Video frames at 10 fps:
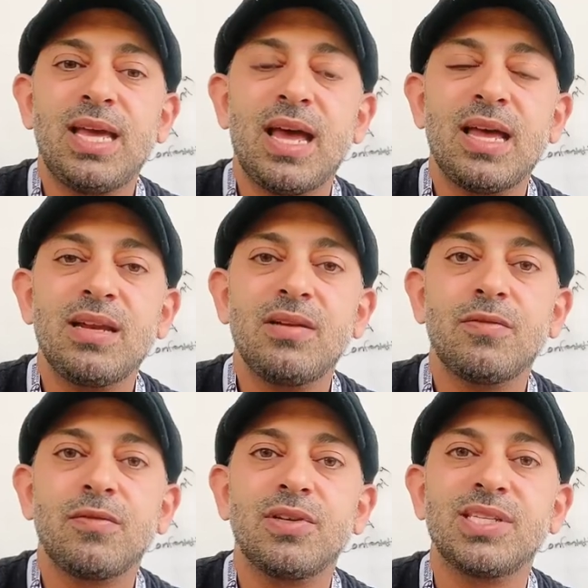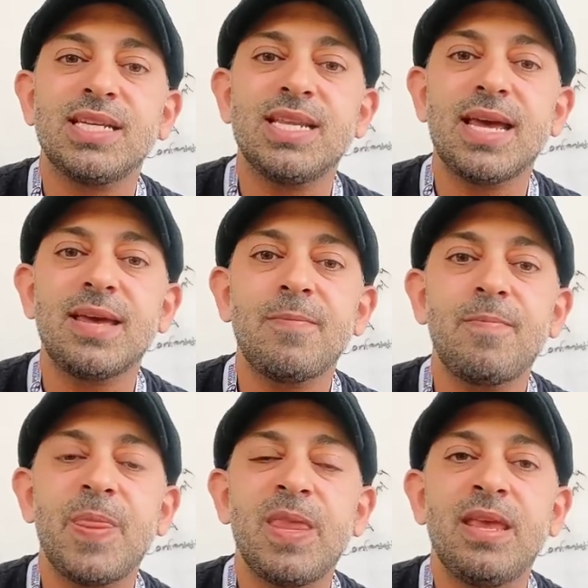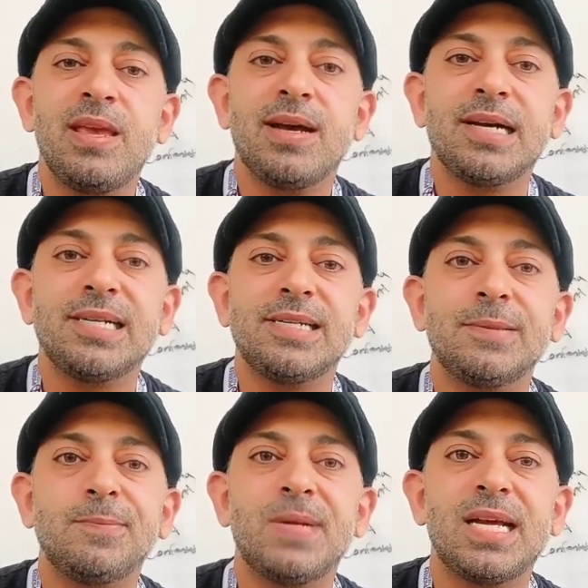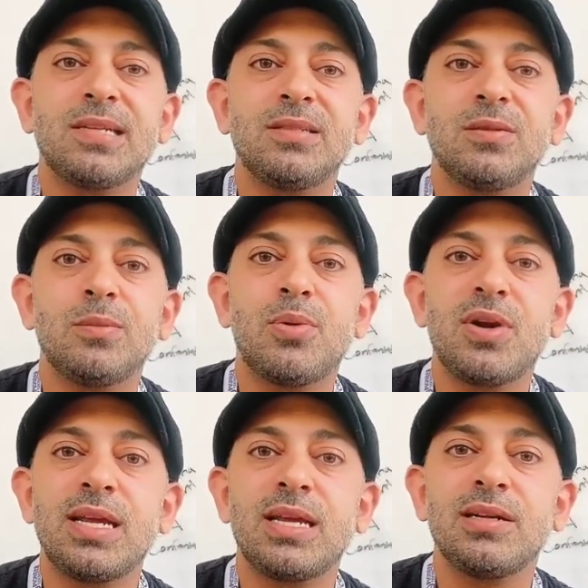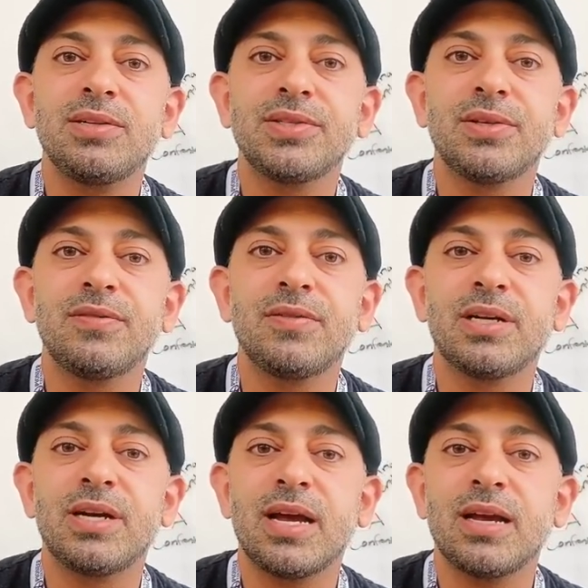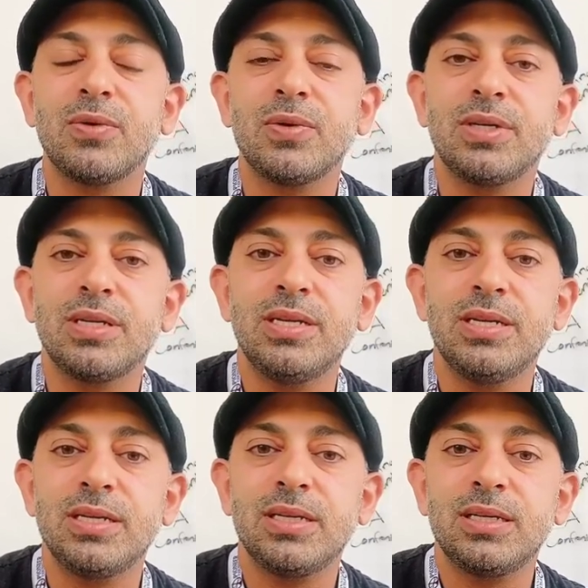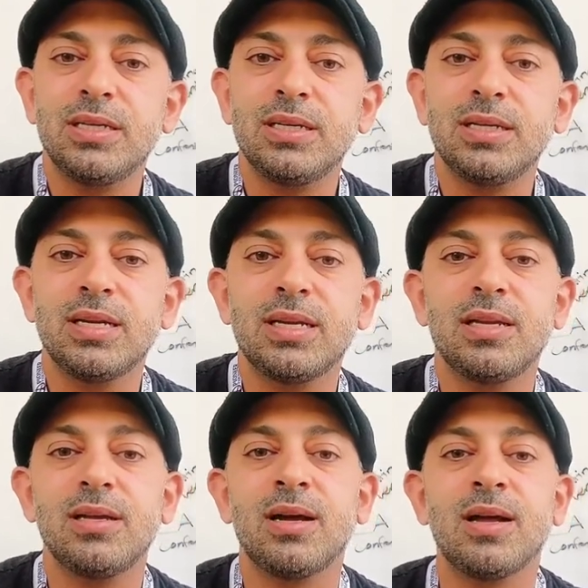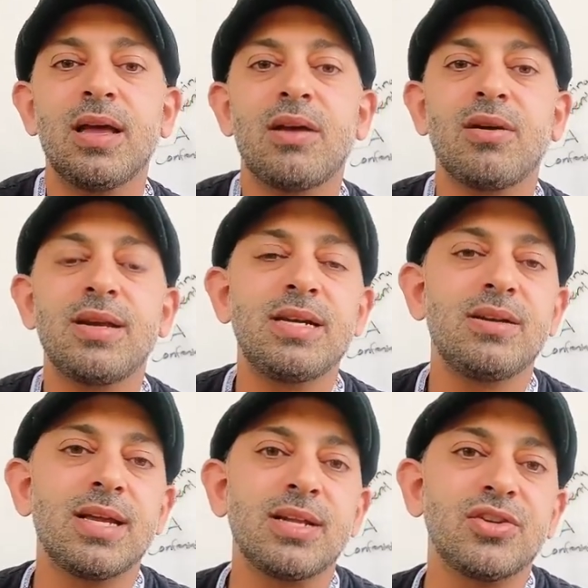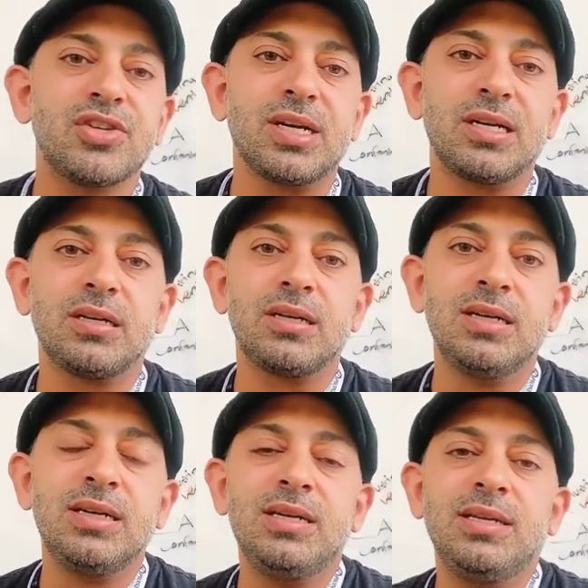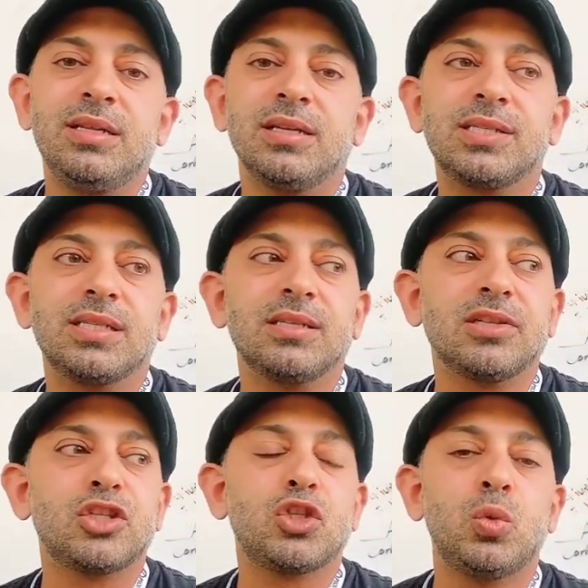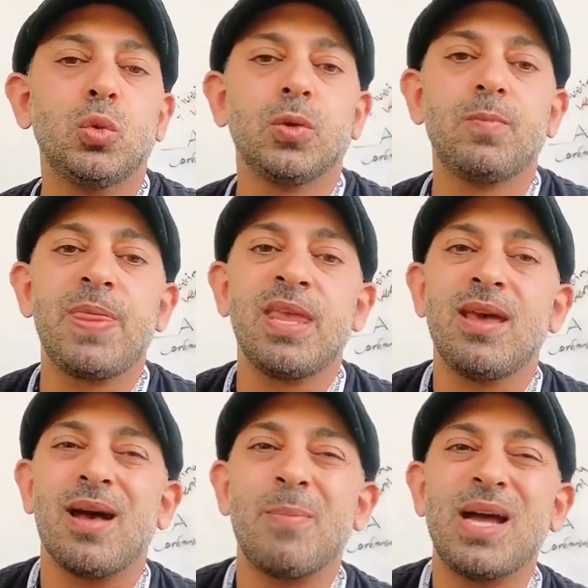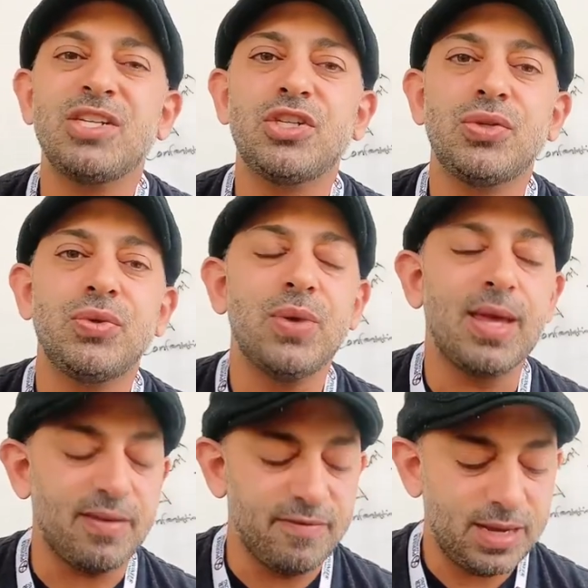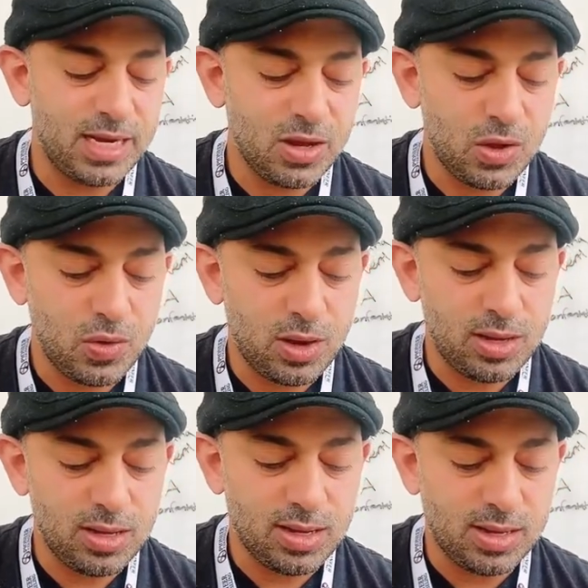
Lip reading: had for today. Had a little break here, so I figured I would head on here and share this little tool. I might do a video